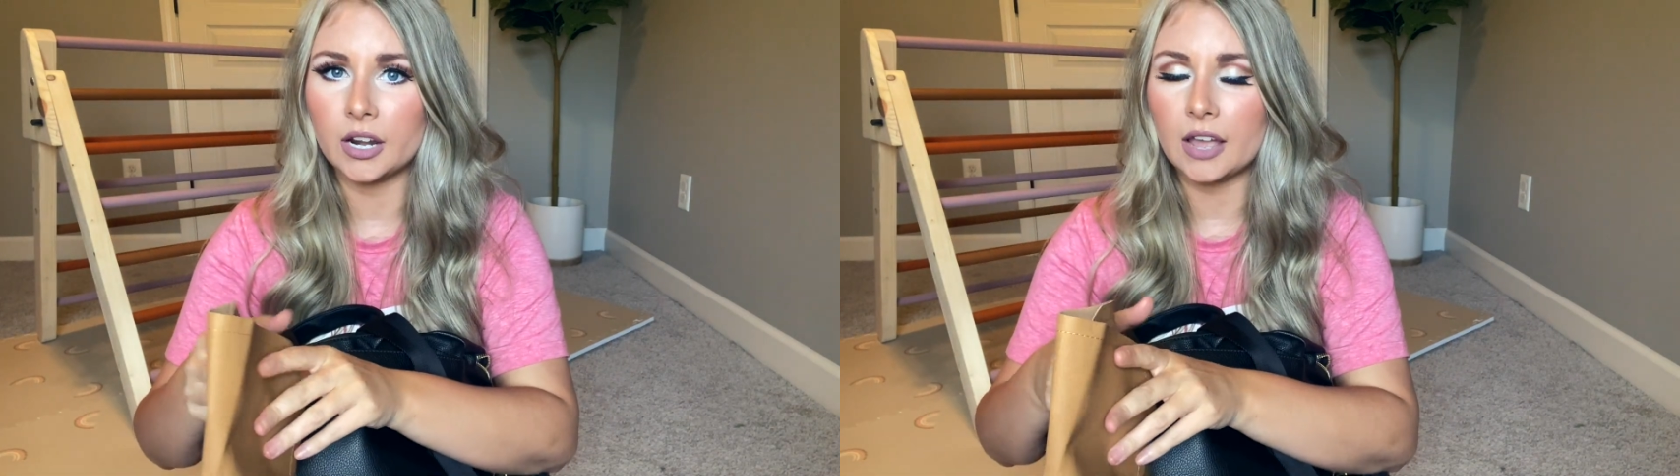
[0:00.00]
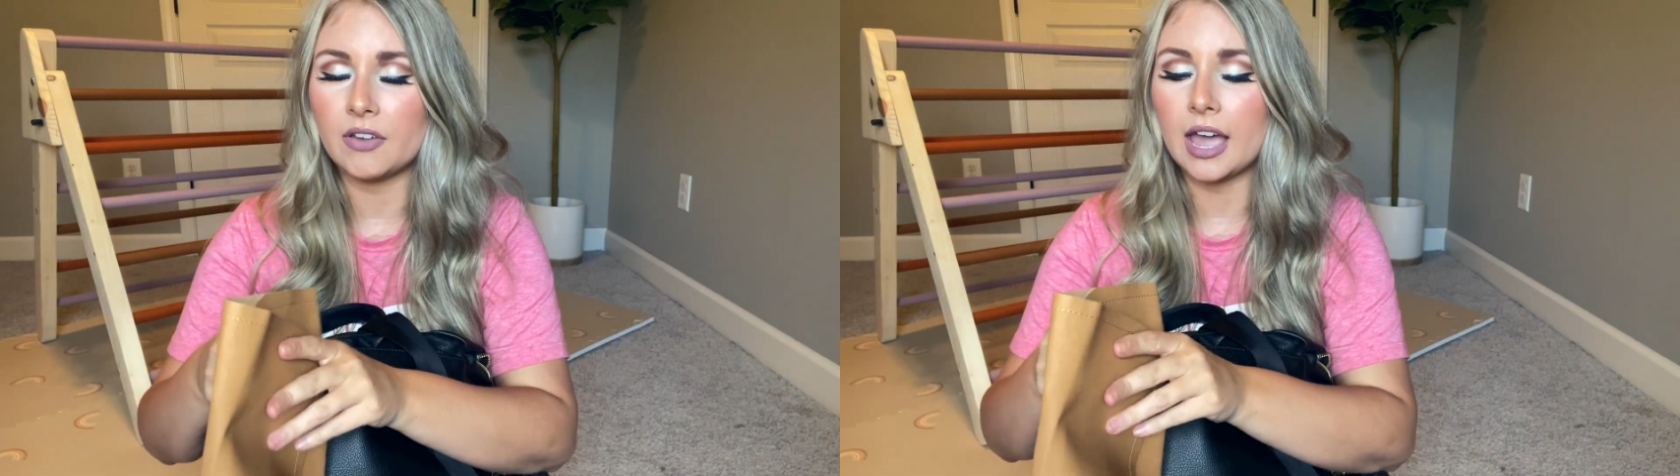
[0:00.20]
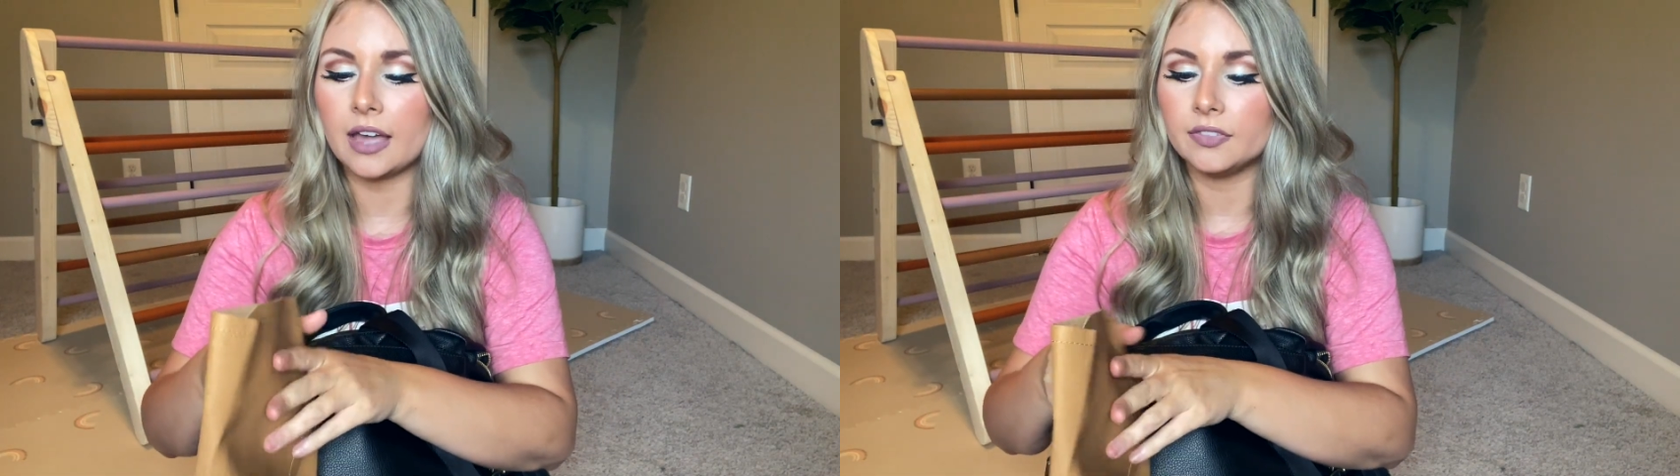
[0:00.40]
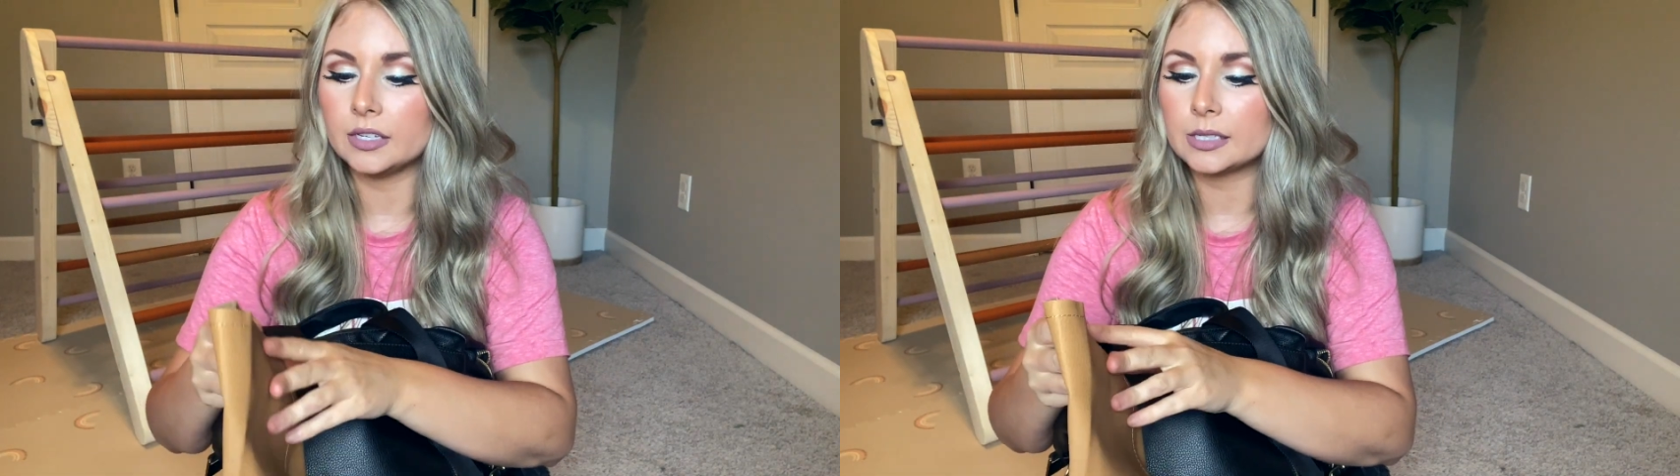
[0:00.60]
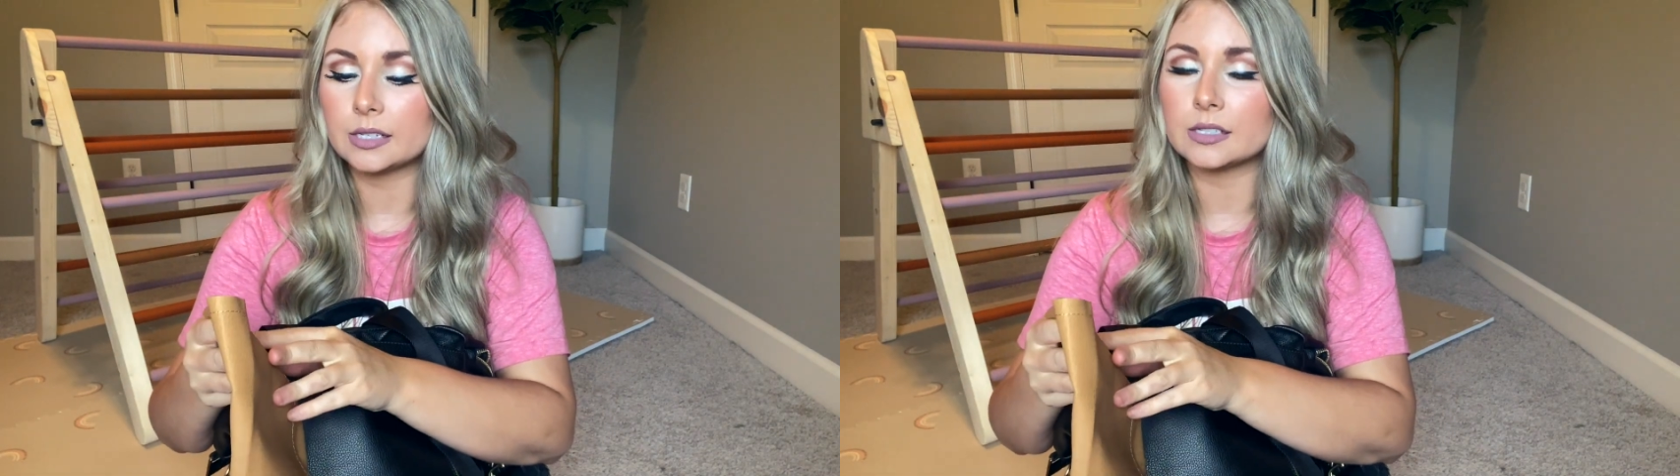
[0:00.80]
I've had
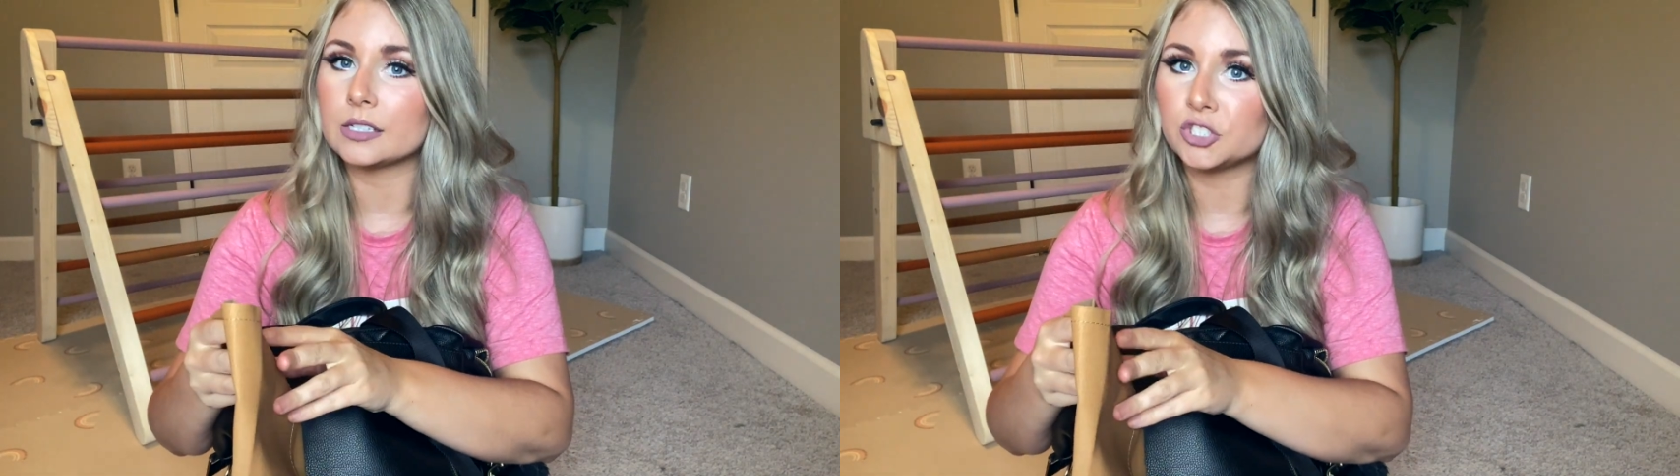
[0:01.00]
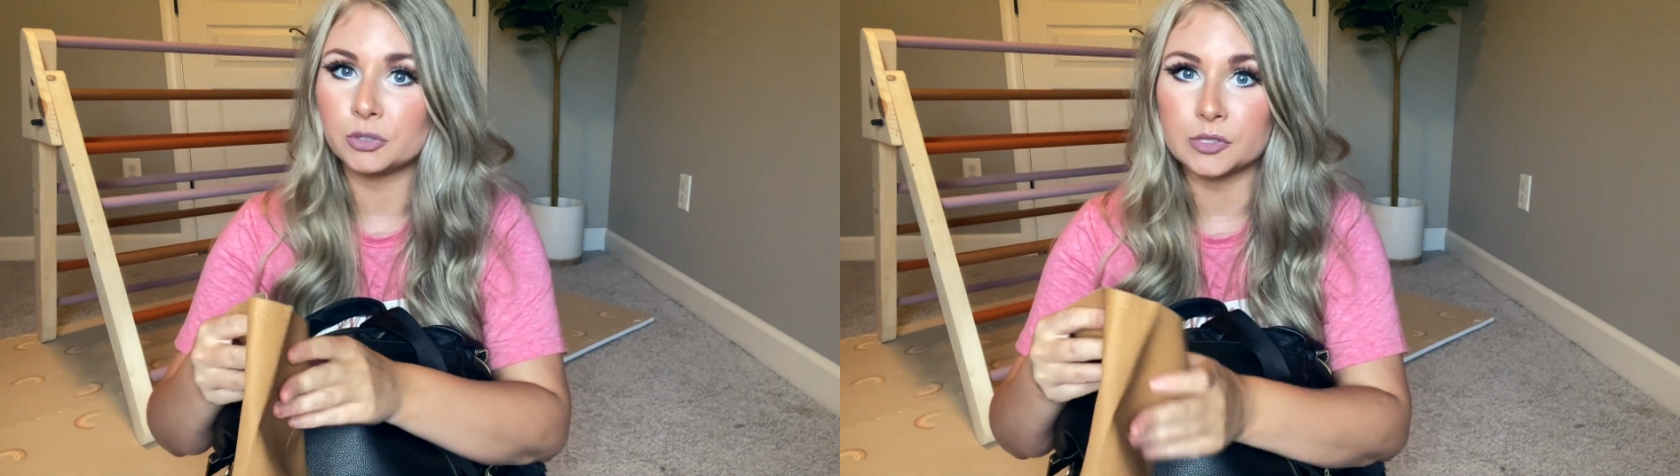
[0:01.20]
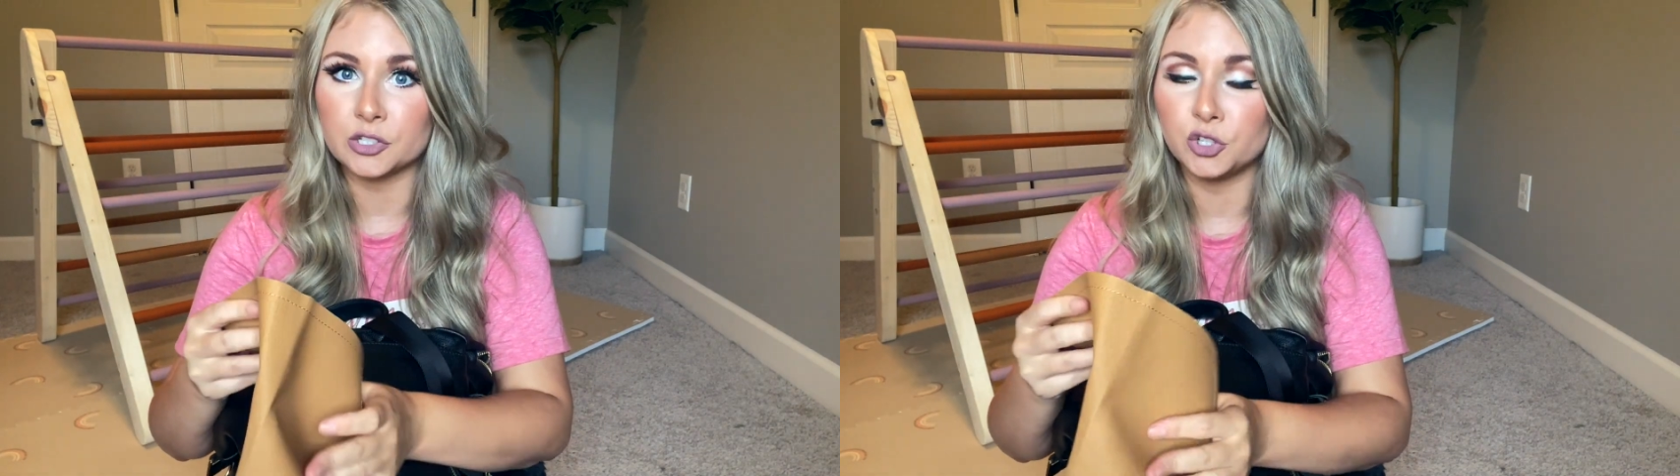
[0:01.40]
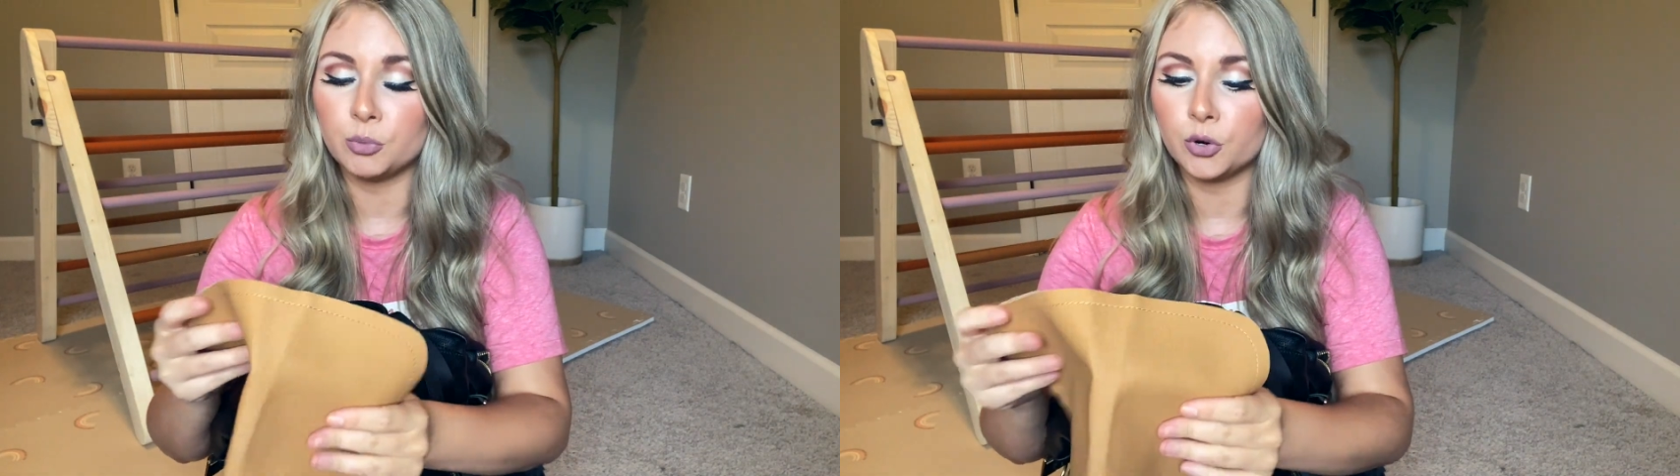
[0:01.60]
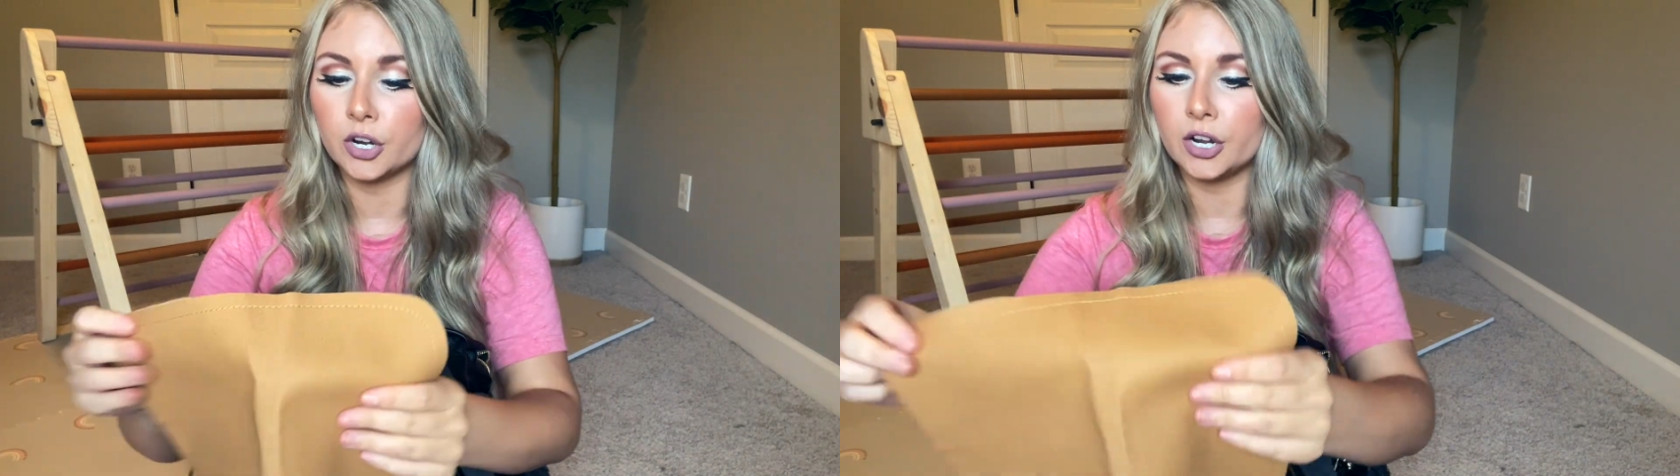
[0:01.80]
this since she was a
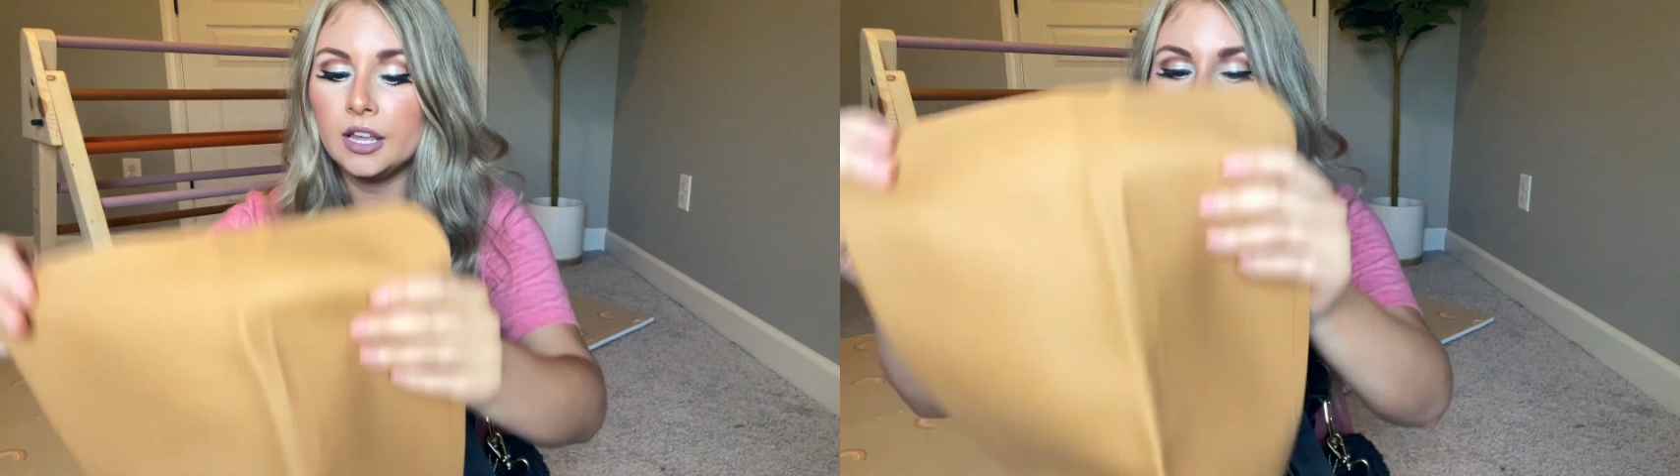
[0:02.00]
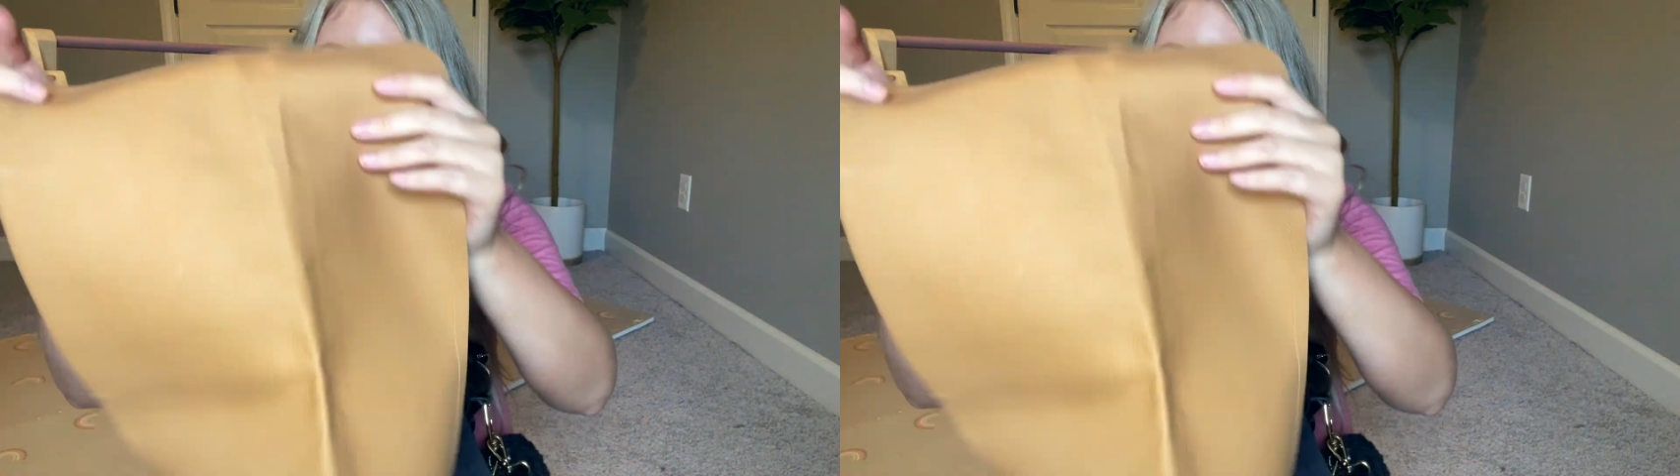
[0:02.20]
newborn.